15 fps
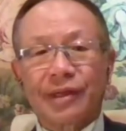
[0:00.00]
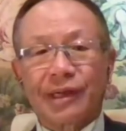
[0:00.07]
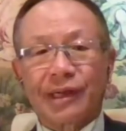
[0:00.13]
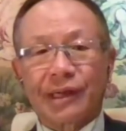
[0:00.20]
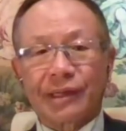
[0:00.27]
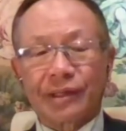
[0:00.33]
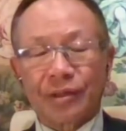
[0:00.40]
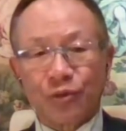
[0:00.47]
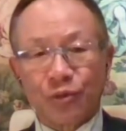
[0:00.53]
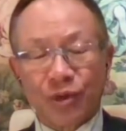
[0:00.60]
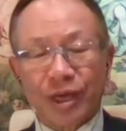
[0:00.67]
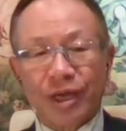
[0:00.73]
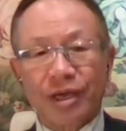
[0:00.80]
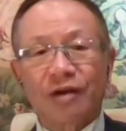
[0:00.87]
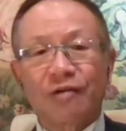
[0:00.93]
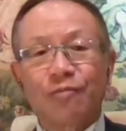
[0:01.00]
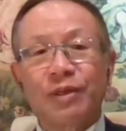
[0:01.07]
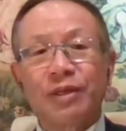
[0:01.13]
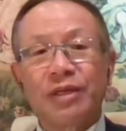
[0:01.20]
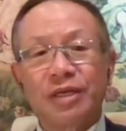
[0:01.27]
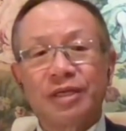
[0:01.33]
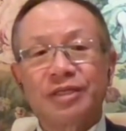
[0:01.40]
uh the UK
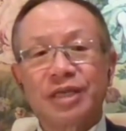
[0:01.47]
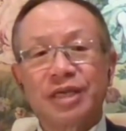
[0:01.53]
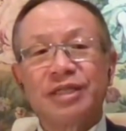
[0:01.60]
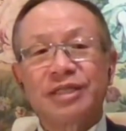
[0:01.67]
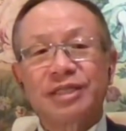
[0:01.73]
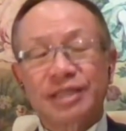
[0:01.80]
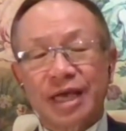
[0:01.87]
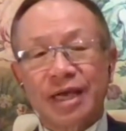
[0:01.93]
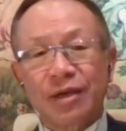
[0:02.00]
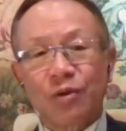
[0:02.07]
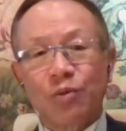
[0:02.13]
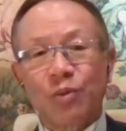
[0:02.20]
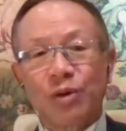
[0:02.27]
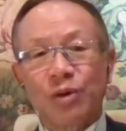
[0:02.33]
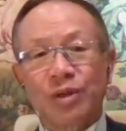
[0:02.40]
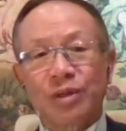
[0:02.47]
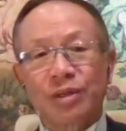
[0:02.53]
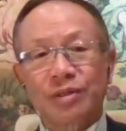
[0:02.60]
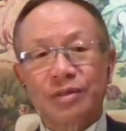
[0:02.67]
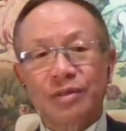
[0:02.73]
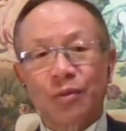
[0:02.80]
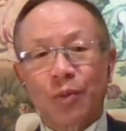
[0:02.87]
government is in sync with
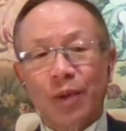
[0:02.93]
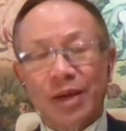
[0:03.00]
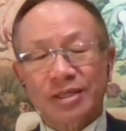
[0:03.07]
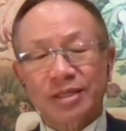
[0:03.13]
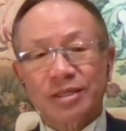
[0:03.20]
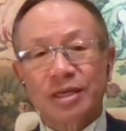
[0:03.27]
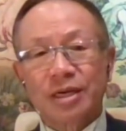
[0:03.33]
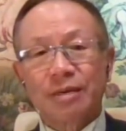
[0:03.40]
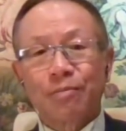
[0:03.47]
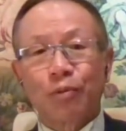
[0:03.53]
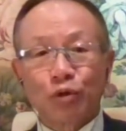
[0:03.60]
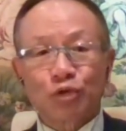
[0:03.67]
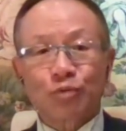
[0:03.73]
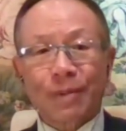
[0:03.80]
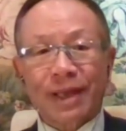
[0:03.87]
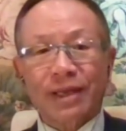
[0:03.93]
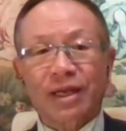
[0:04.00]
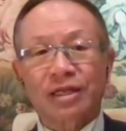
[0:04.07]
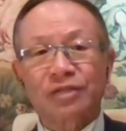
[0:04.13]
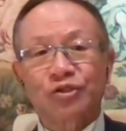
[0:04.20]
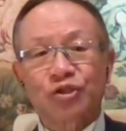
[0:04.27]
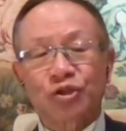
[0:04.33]
the West, pushback
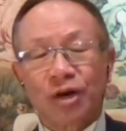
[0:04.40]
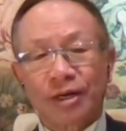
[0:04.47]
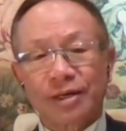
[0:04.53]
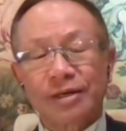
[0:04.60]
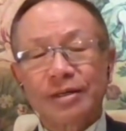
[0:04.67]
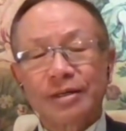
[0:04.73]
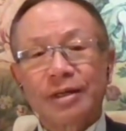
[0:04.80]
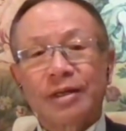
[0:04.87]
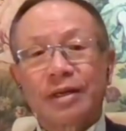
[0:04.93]
against China.